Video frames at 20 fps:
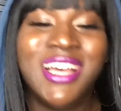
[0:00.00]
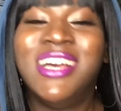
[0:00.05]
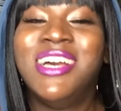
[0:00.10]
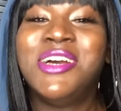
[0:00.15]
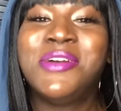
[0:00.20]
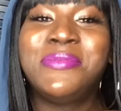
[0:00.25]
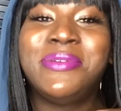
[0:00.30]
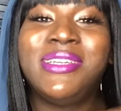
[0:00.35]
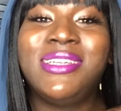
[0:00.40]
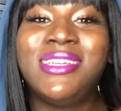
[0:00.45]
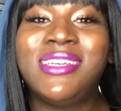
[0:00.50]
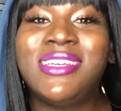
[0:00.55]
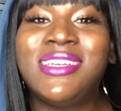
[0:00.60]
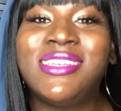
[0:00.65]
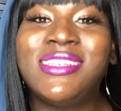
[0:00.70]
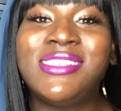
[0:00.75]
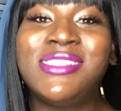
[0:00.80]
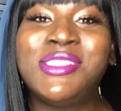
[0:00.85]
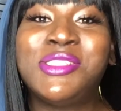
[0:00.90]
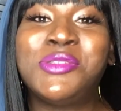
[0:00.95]

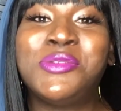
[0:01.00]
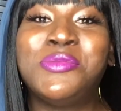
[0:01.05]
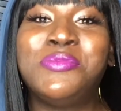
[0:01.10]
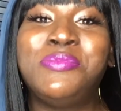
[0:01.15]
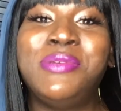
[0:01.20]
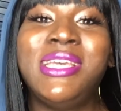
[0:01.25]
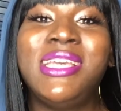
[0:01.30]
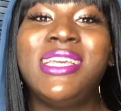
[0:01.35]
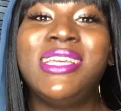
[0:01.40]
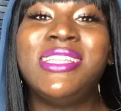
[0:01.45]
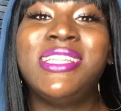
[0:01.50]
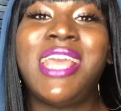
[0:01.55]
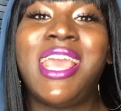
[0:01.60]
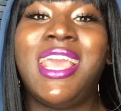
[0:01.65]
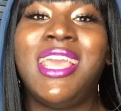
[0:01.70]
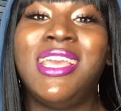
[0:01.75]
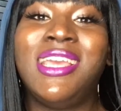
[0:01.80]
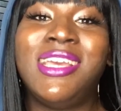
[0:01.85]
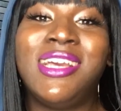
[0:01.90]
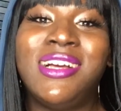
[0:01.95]
because being
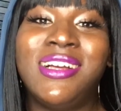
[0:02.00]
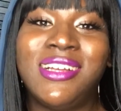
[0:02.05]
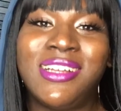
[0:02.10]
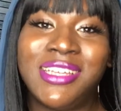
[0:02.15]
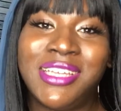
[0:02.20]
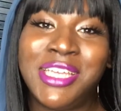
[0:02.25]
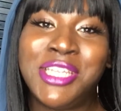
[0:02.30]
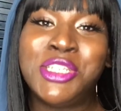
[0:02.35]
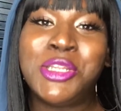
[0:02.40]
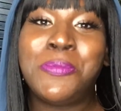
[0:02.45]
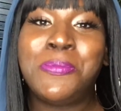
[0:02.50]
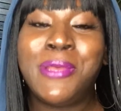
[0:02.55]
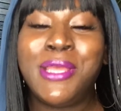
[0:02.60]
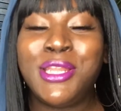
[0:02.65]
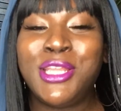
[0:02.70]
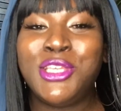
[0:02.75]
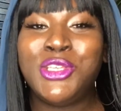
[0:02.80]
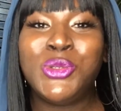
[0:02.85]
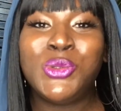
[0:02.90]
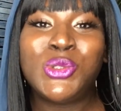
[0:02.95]
a uh,
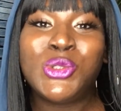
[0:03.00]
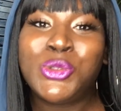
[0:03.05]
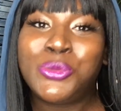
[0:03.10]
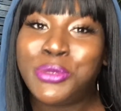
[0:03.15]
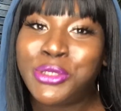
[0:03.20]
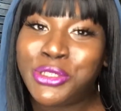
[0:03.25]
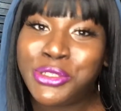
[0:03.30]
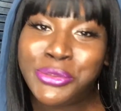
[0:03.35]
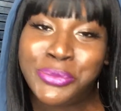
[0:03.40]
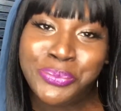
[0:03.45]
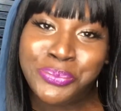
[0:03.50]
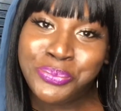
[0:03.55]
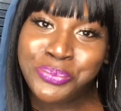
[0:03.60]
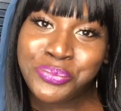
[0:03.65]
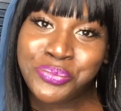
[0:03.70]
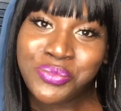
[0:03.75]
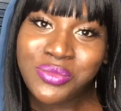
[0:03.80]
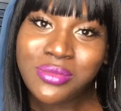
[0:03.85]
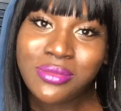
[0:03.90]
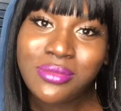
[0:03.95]
independent YouTuber,
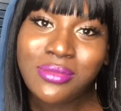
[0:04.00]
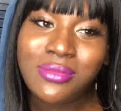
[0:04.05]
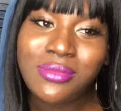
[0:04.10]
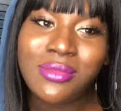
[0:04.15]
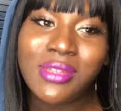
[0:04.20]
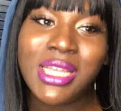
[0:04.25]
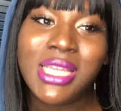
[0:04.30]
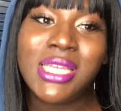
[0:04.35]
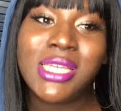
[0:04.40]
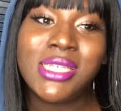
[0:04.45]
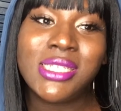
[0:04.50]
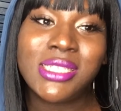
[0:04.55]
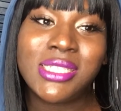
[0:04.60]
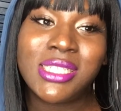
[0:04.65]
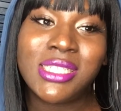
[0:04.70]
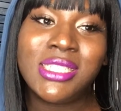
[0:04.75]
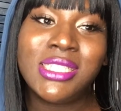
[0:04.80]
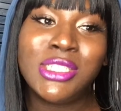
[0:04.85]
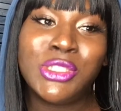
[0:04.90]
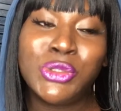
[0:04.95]
it's
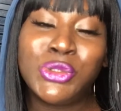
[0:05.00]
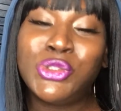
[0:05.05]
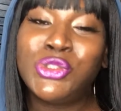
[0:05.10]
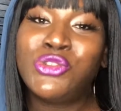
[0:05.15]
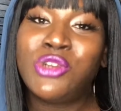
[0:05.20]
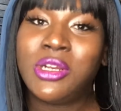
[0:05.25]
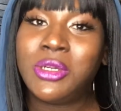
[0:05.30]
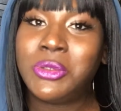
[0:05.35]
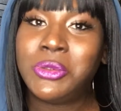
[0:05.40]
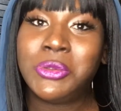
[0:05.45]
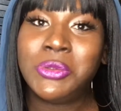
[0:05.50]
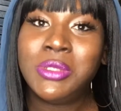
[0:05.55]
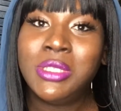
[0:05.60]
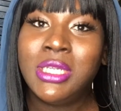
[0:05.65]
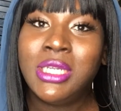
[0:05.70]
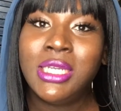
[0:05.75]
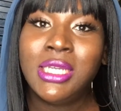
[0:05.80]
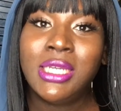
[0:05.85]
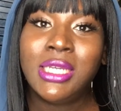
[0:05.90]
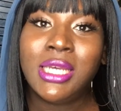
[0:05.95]
a little struggle.
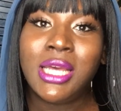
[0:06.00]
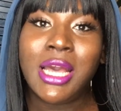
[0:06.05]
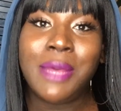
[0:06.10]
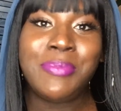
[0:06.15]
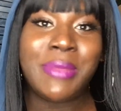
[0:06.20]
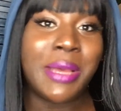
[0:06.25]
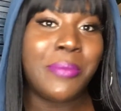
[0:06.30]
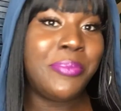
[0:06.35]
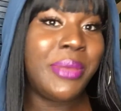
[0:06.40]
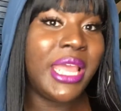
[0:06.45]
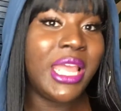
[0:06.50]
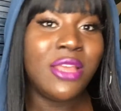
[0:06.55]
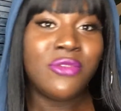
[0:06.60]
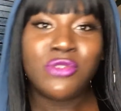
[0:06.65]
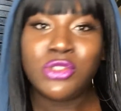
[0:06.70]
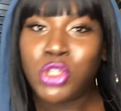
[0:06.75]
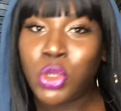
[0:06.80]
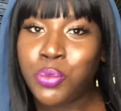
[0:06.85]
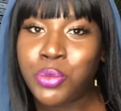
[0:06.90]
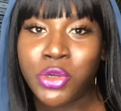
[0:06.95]
I'm not paying for
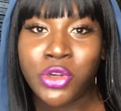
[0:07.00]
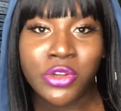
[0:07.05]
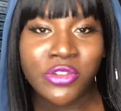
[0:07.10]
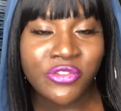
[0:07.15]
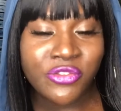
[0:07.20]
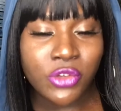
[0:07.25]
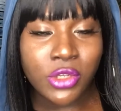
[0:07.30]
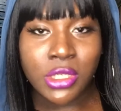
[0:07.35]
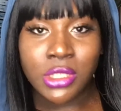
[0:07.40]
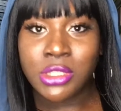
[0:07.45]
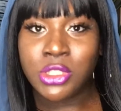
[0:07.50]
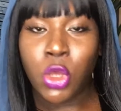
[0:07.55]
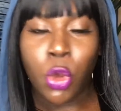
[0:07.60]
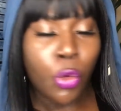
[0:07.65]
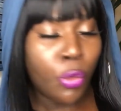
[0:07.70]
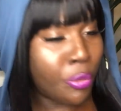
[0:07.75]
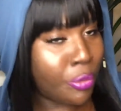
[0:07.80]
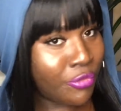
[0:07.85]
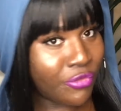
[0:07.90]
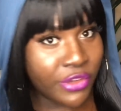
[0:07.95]
no for
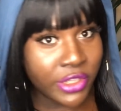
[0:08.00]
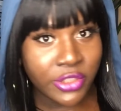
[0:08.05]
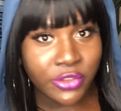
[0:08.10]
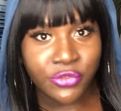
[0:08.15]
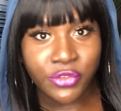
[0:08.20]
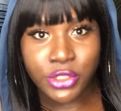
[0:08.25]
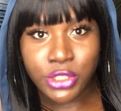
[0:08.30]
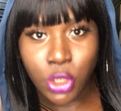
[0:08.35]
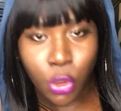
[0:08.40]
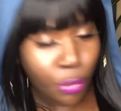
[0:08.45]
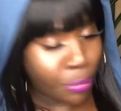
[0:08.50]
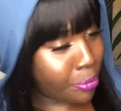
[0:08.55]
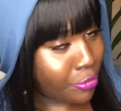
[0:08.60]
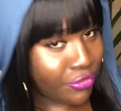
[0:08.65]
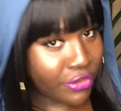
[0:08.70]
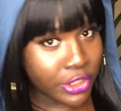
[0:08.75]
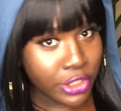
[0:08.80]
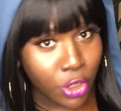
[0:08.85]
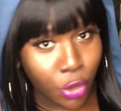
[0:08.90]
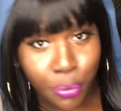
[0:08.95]
no for, for no
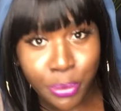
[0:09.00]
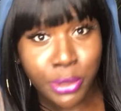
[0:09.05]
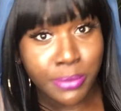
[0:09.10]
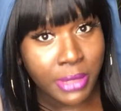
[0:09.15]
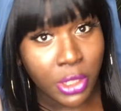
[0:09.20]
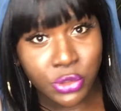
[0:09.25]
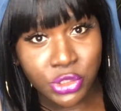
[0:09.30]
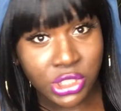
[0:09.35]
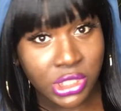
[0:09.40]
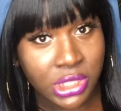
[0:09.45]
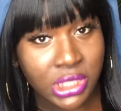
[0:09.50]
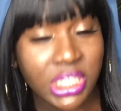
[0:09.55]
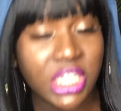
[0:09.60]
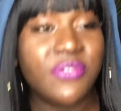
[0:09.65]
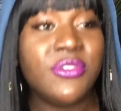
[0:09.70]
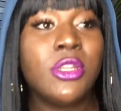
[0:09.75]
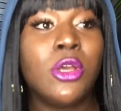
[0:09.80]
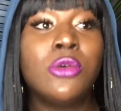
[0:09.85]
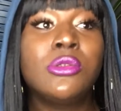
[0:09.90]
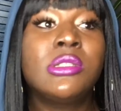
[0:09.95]
for no promotions.
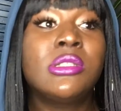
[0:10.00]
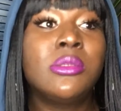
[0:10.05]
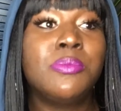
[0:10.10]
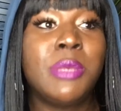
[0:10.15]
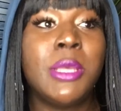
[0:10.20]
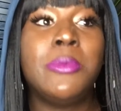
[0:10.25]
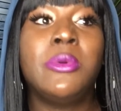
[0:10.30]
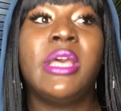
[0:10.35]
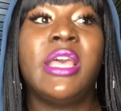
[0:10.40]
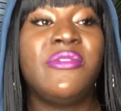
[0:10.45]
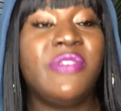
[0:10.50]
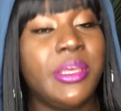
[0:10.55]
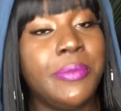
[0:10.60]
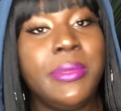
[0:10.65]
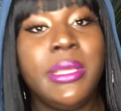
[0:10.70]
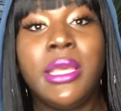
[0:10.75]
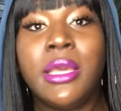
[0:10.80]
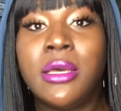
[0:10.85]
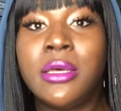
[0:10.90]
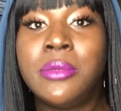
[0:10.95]
Even though some people have hit
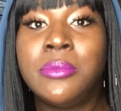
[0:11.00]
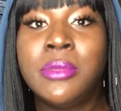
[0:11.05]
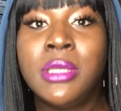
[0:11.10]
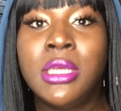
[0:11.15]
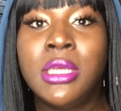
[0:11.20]
me up